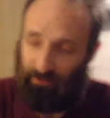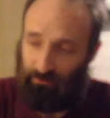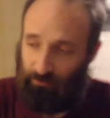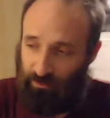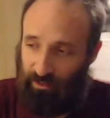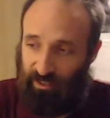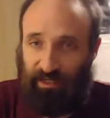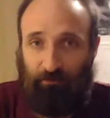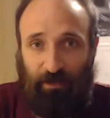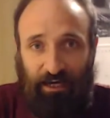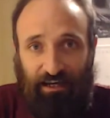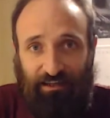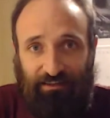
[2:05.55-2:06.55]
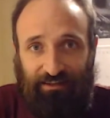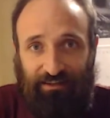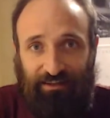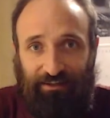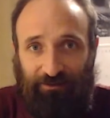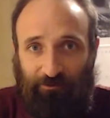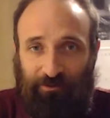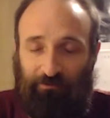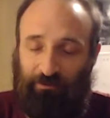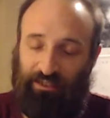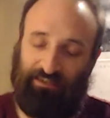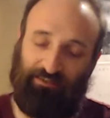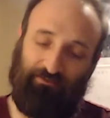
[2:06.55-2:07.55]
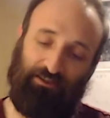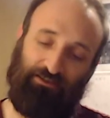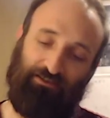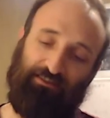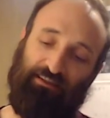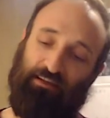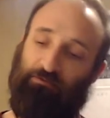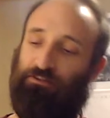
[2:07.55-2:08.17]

of where I'm at with my activation steps,